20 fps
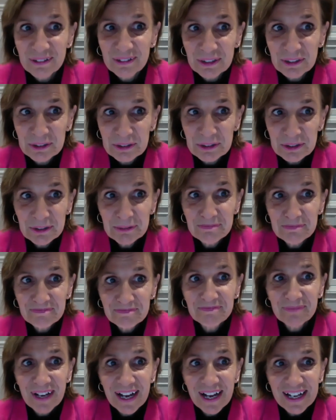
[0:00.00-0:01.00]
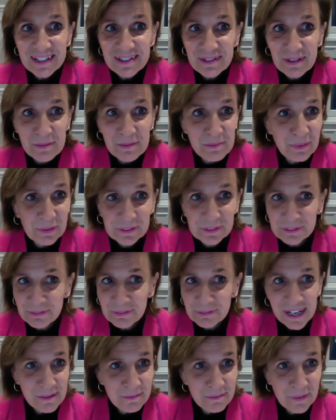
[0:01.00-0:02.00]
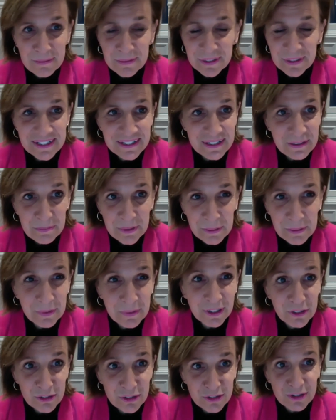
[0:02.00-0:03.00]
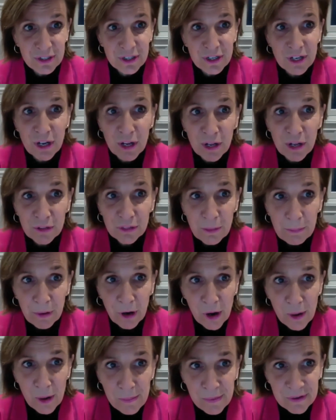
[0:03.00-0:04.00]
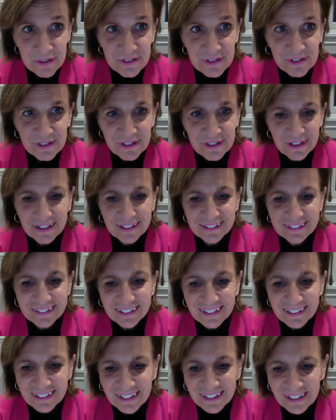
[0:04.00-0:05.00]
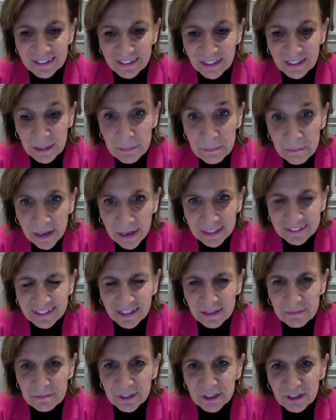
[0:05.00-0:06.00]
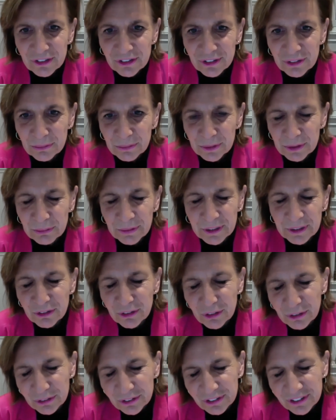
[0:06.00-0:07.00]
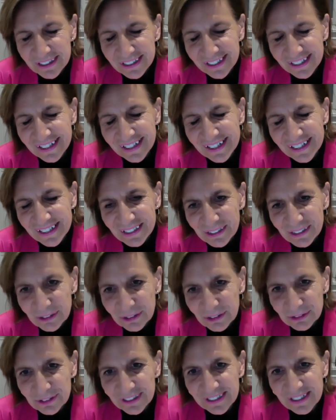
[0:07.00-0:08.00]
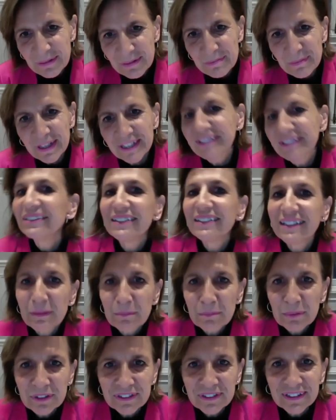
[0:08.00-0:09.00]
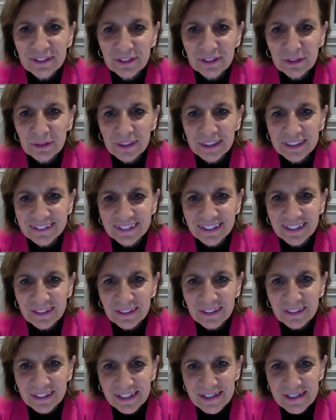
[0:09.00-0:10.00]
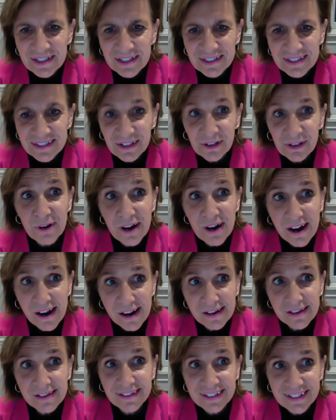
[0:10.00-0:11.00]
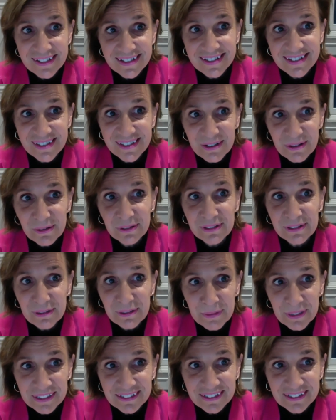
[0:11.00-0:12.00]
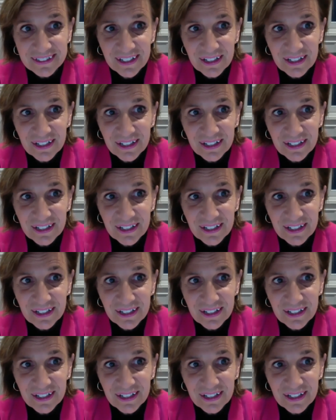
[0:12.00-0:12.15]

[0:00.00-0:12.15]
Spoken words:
could at some point, yeah, maybe disappear, because the purpose and the impact I mentioned would be totally embedded in the business unit. This is the graal, this is the ultimate